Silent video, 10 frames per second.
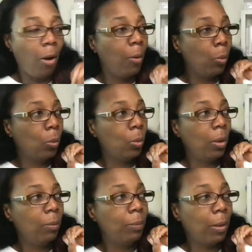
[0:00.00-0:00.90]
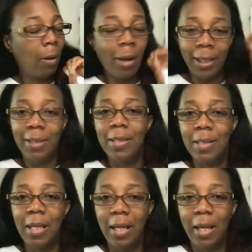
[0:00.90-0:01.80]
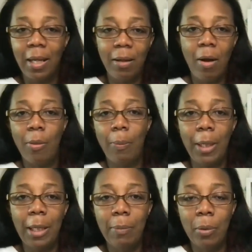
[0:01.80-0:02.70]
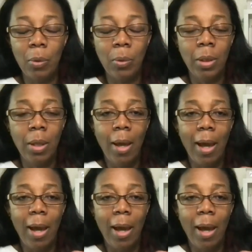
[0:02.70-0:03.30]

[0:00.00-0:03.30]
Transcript: I will I can see it in other people.